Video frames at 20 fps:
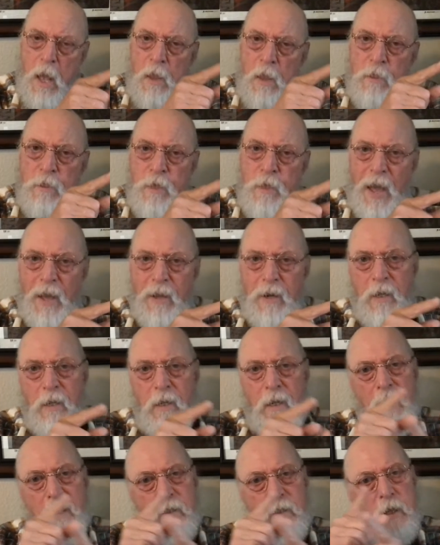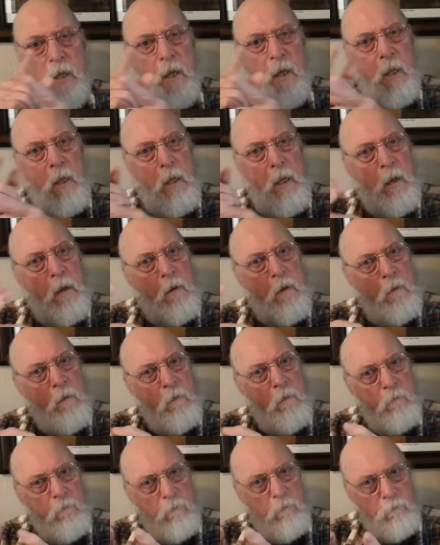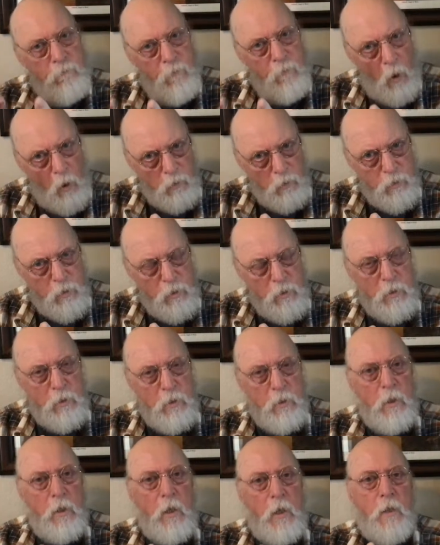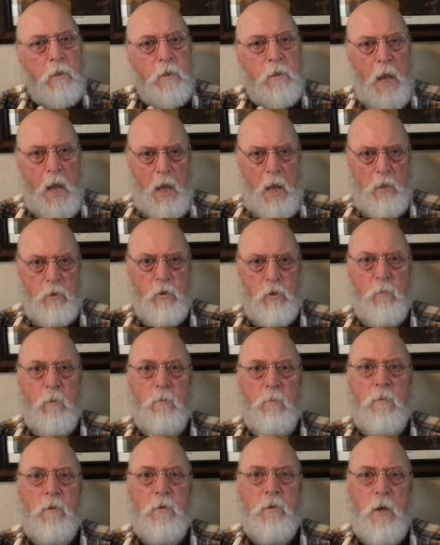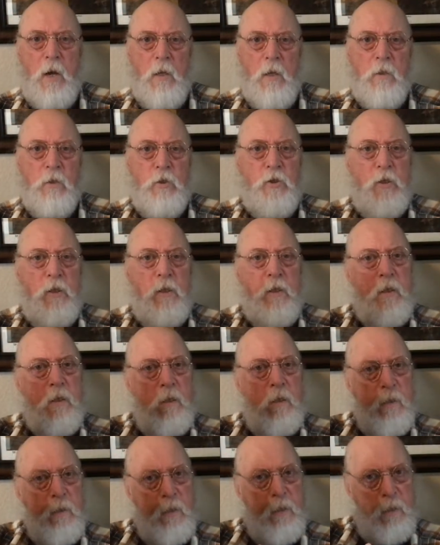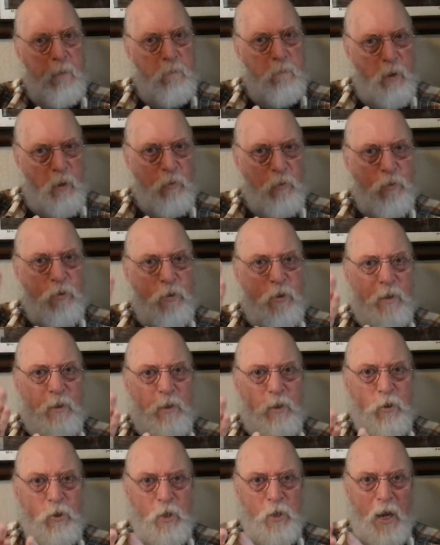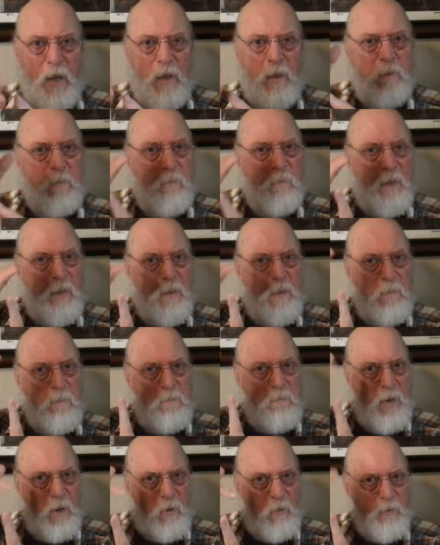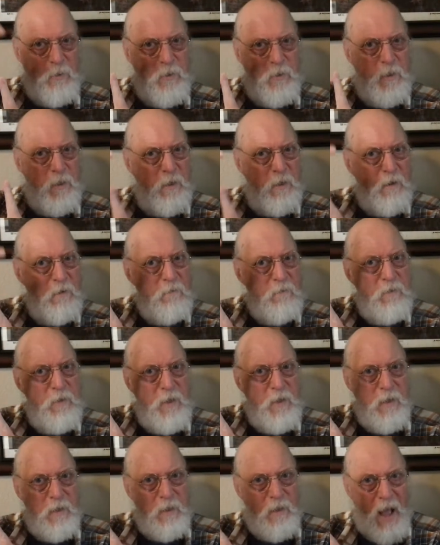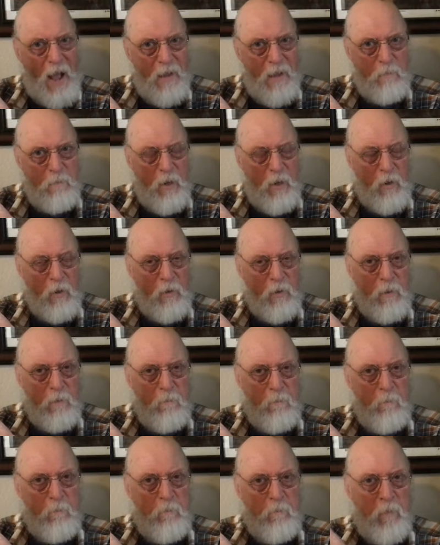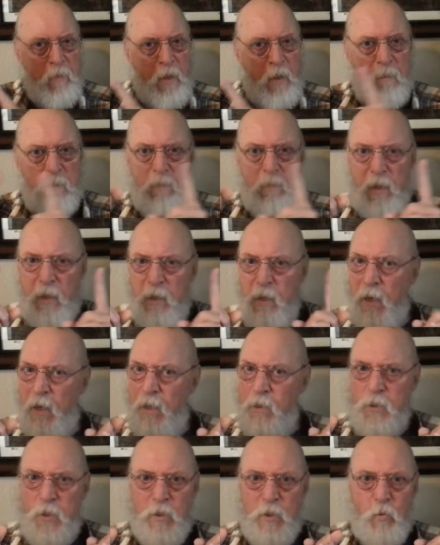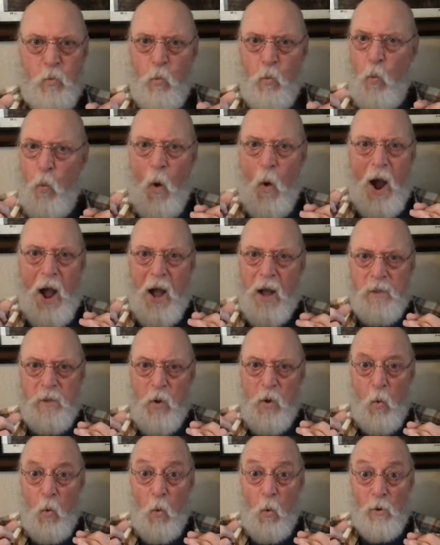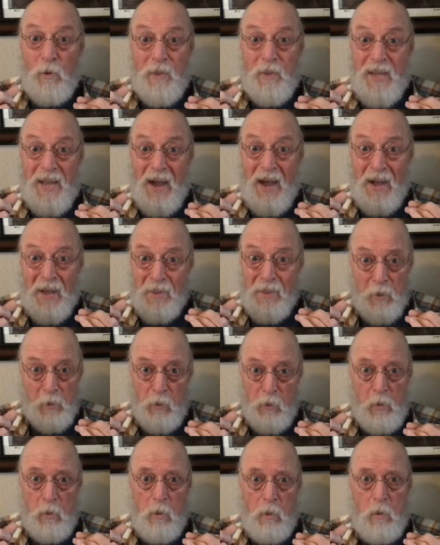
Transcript: then it is a false attachment pathology imposed on the child by the parenting of the allied parent, because it's one or the other.